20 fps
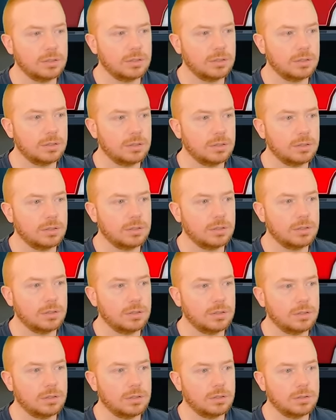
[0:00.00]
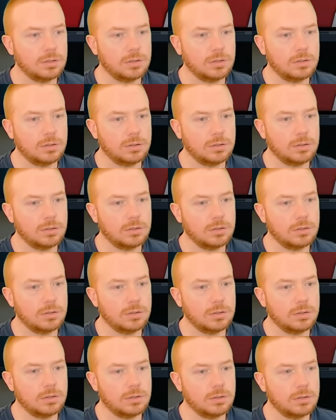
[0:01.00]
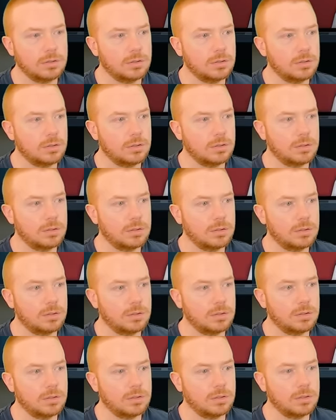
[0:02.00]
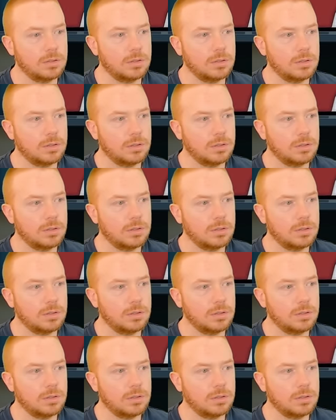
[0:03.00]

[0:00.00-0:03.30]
[no speech]